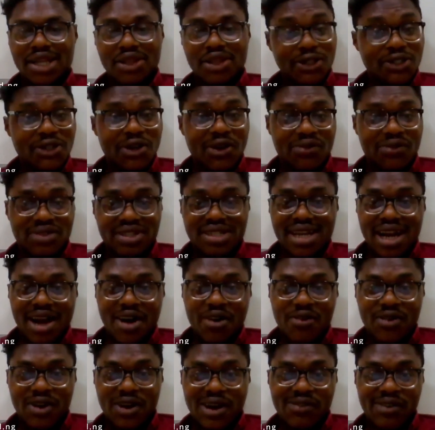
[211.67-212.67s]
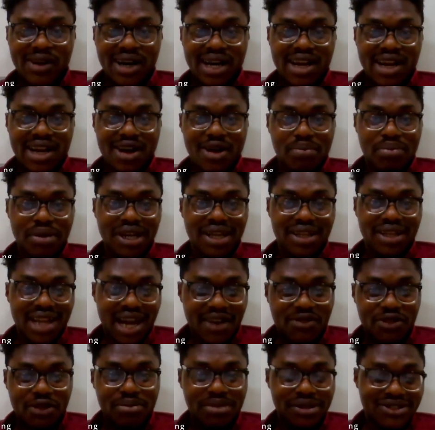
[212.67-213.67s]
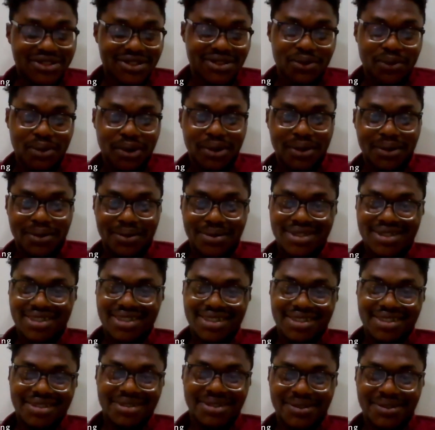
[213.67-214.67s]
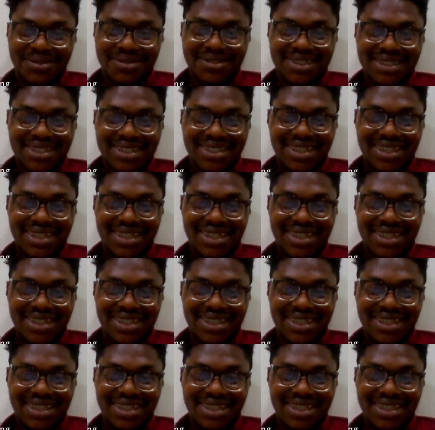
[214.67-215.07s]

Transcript: And also of this our campaign, Afrobeat to the world. Yeah.